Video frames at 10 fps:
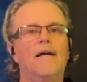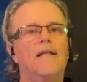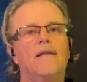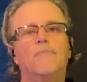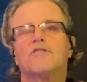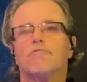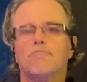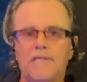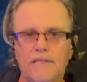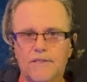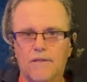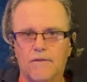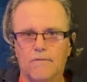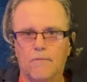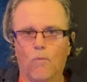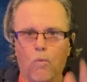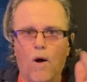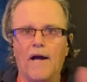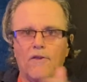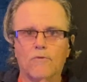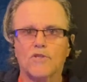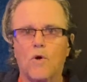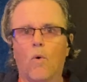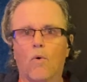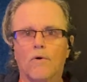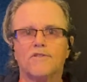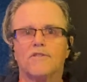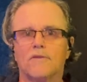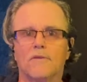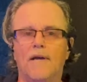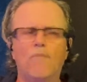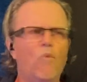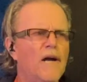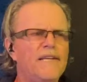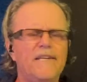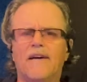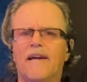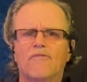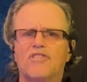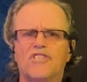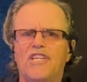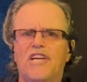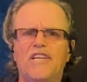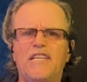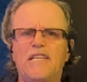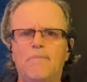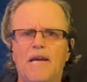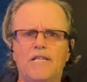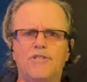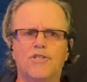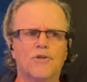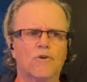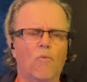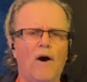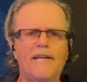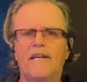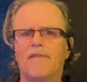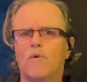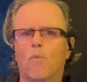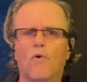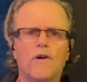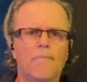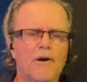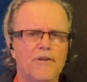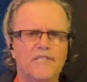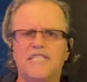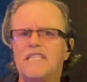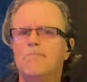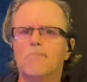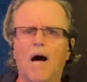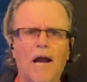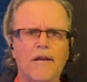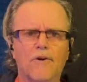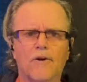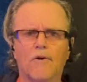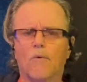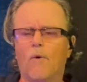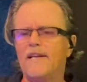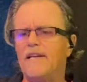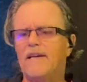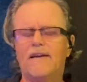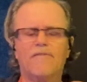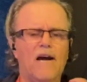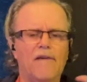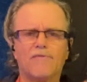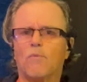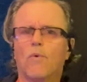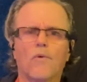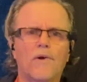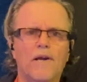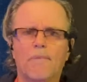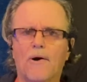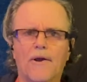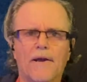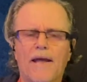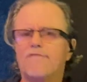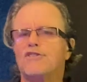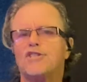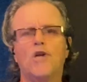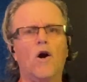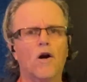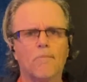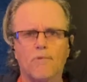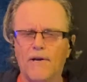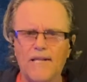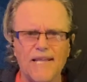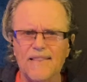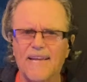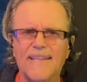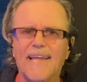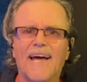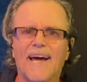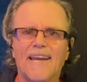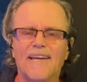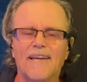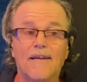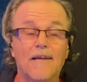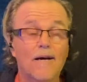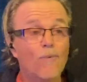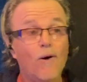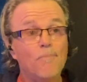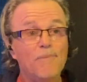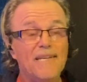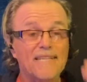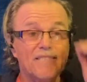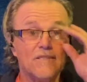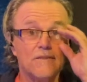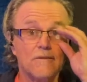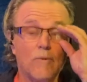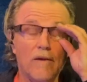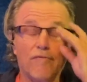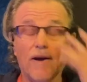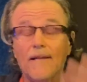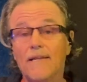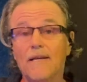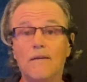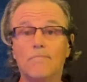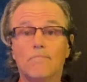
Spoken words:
there was a reason why those chords, and why didn't I ever see an E major, or why didn't I have to worry about a D minor, or why didn't I ever have to worry about an F sharp, or anything like that? Well, because, quite frankly,